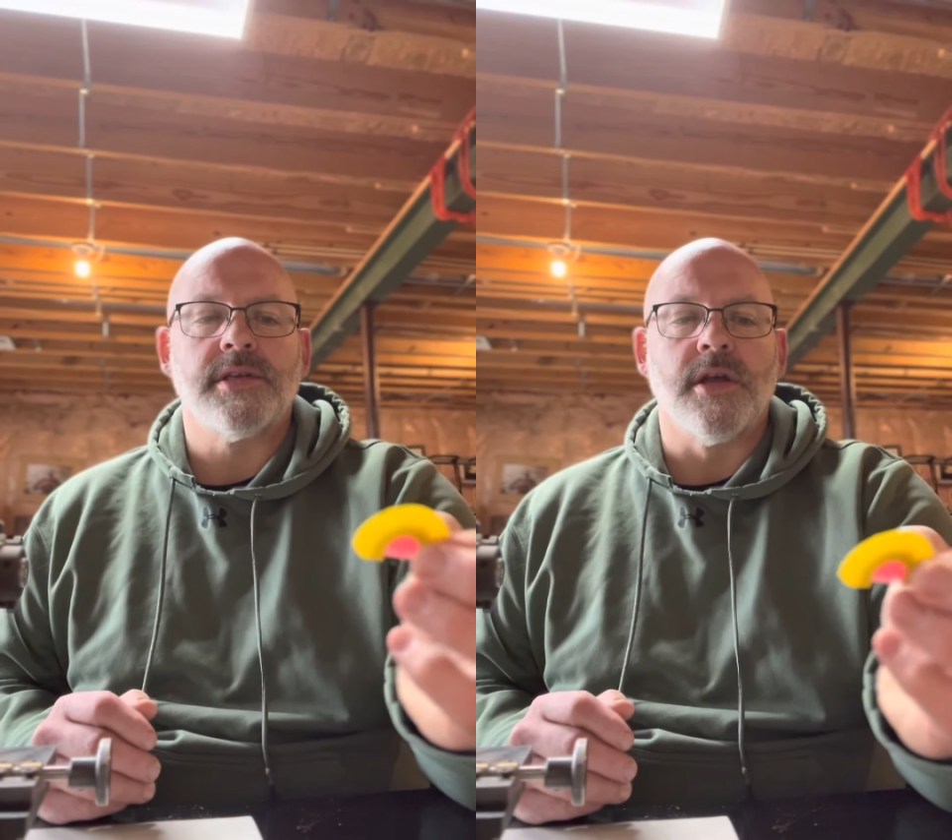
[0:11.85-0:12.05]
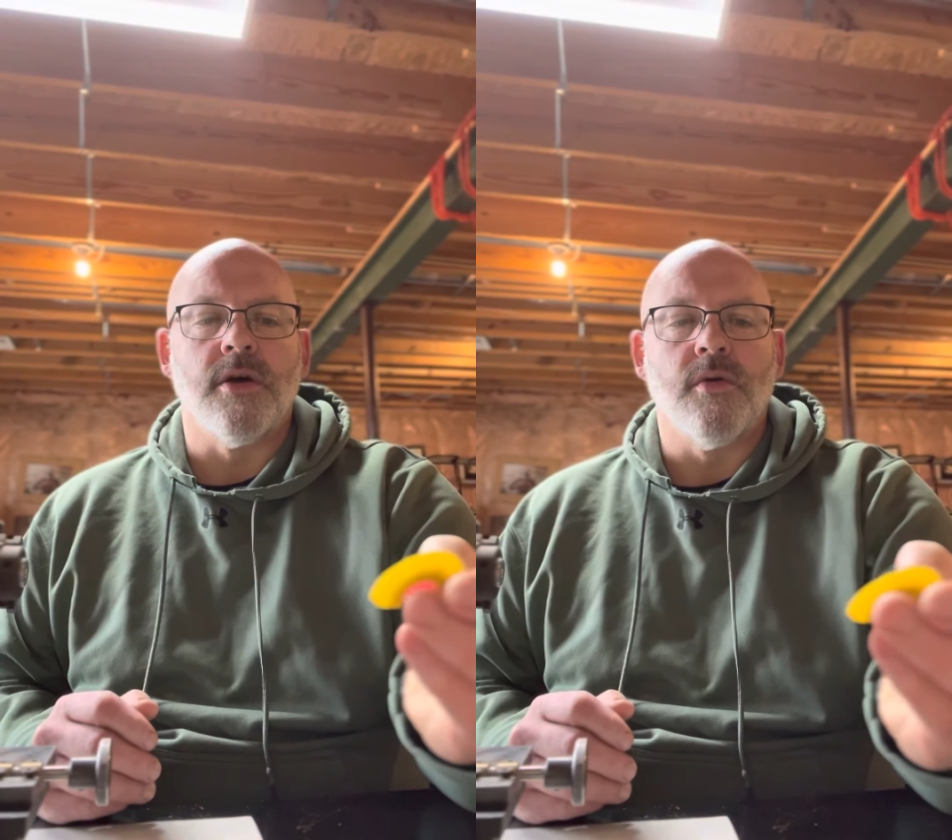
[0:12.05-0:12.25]

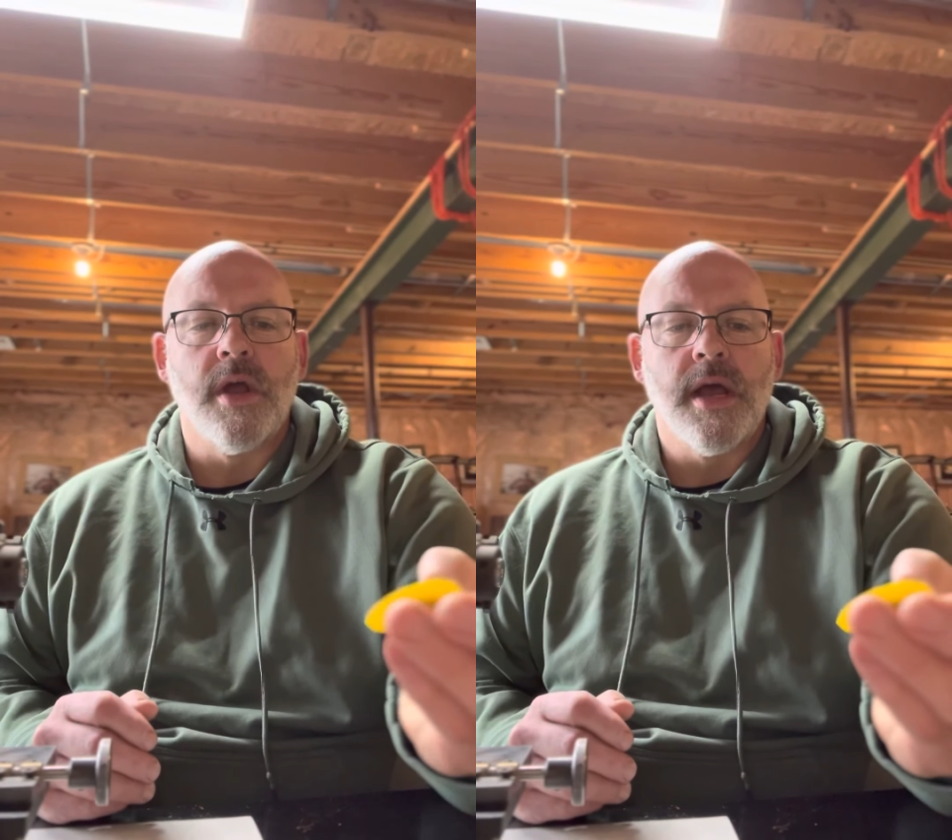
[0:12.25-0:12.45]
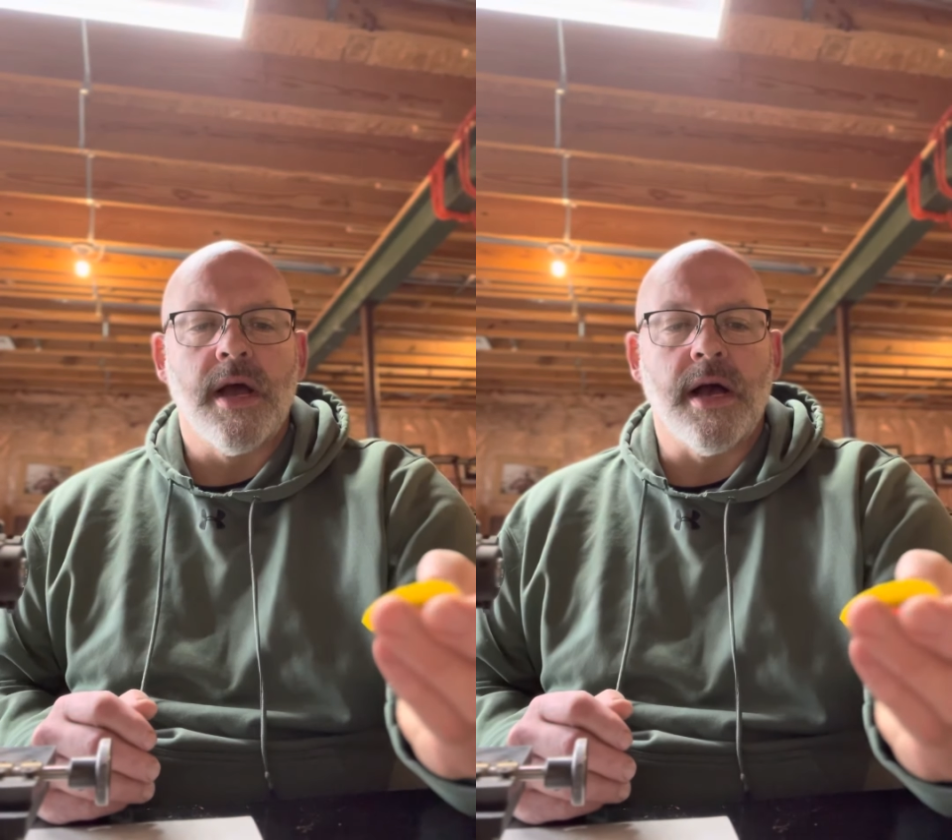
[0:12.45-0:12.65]
So
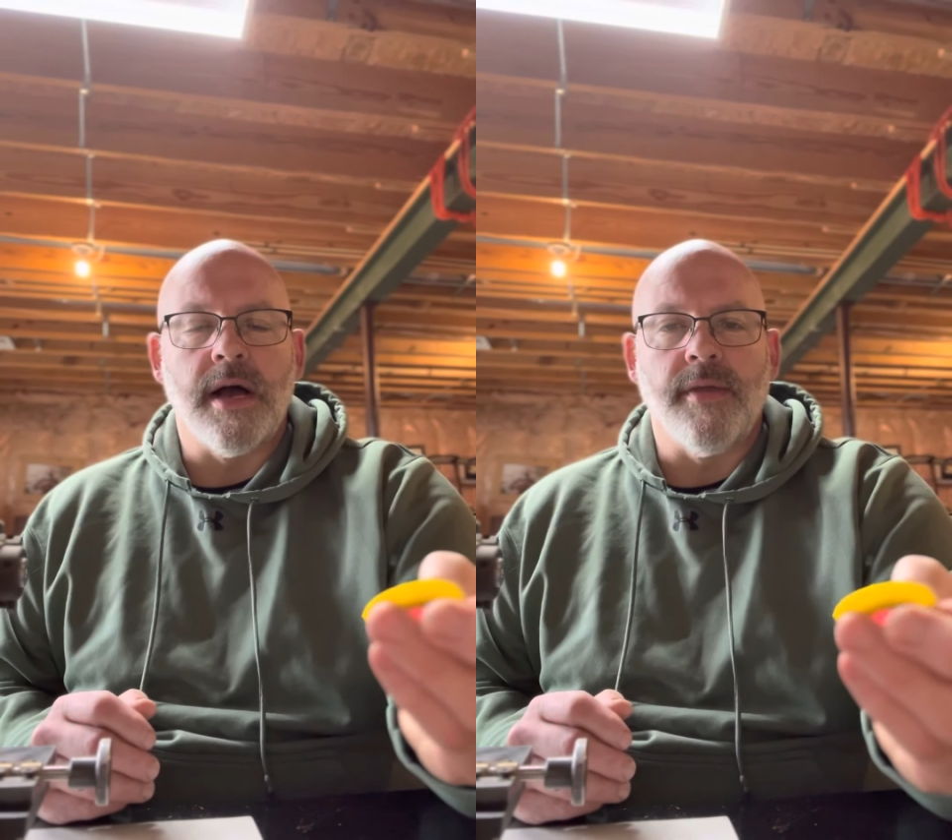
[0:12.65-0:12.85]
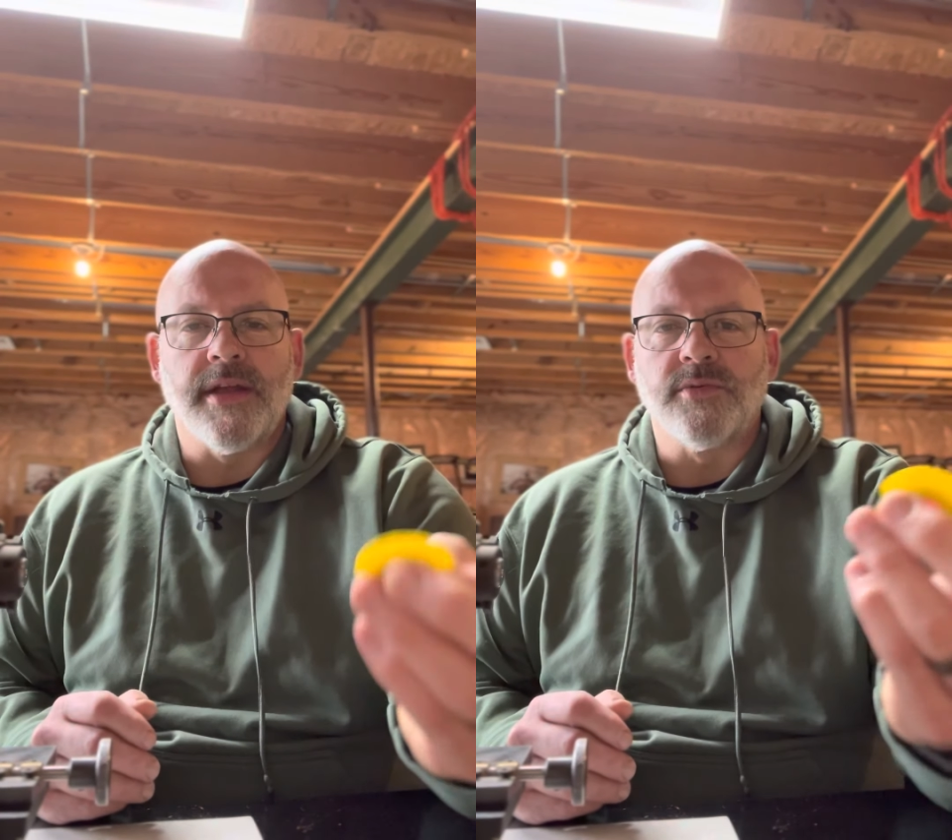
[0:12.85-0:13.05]

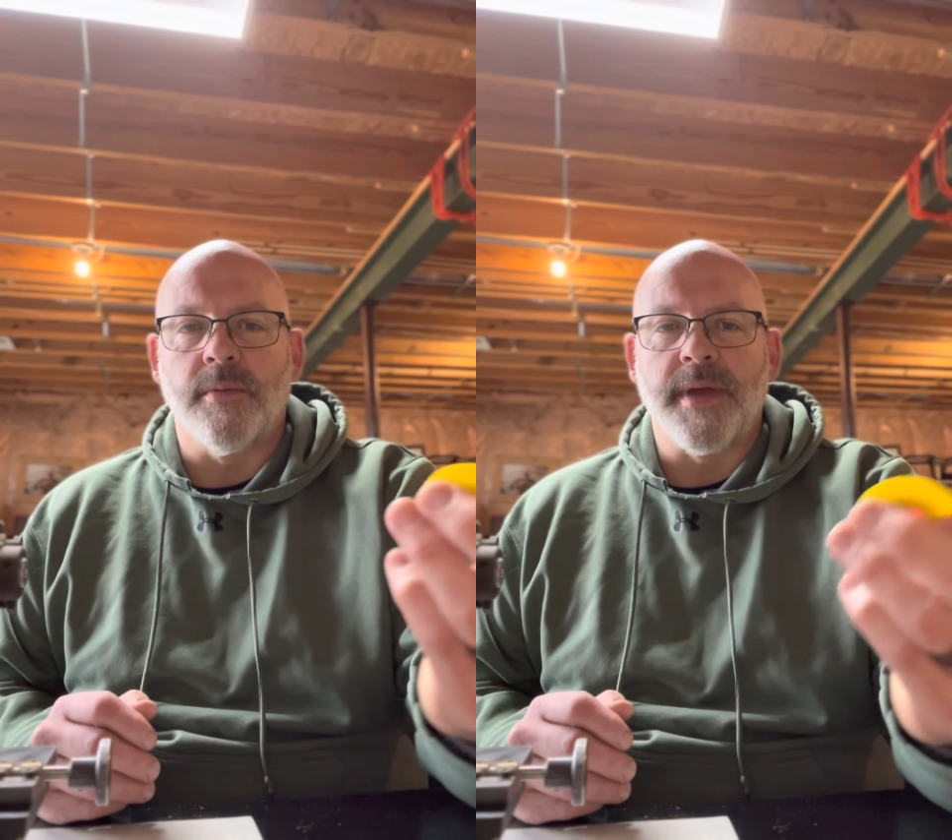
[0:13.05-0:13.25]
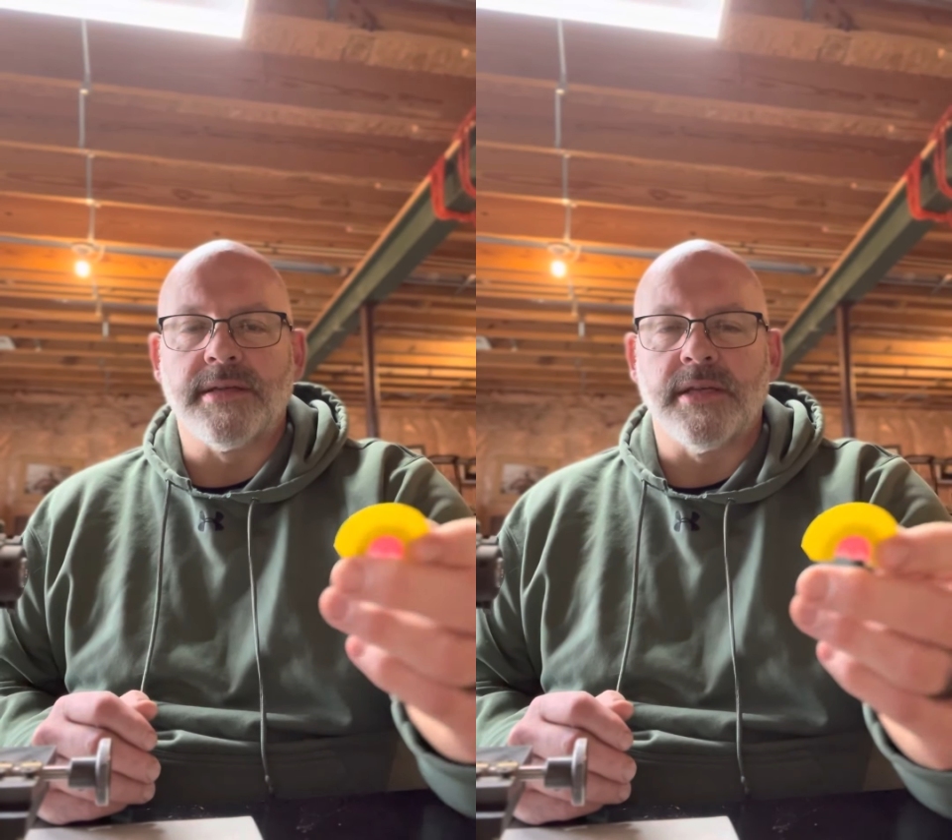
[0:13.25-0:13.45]
that's what
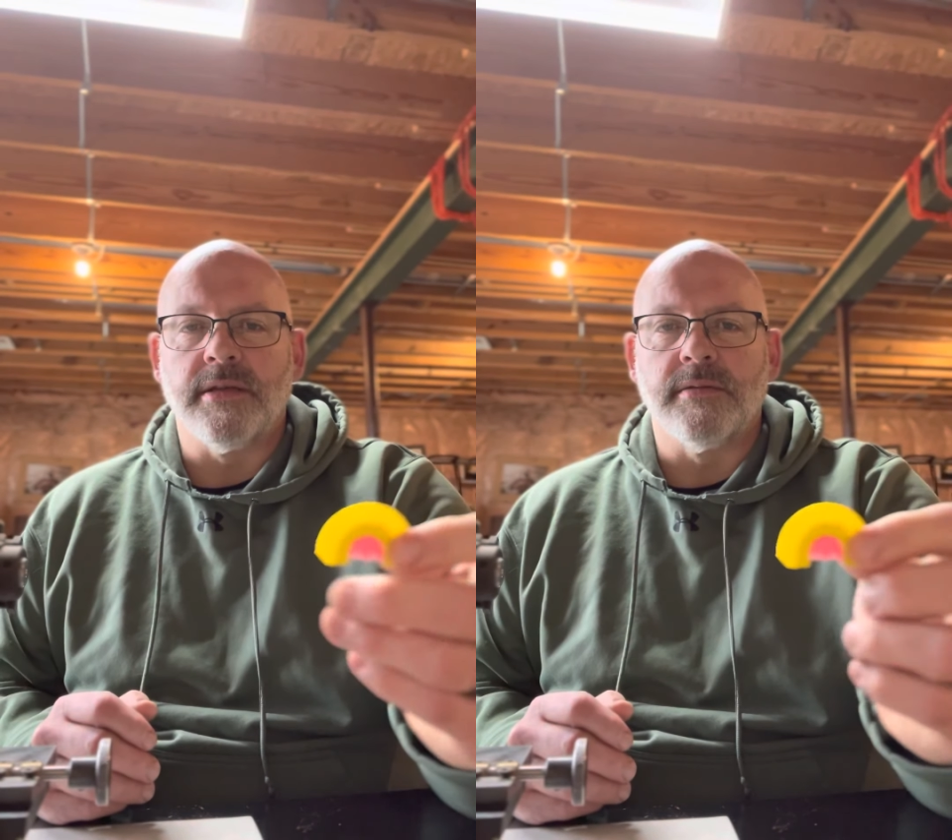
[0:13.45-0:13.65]
makes it,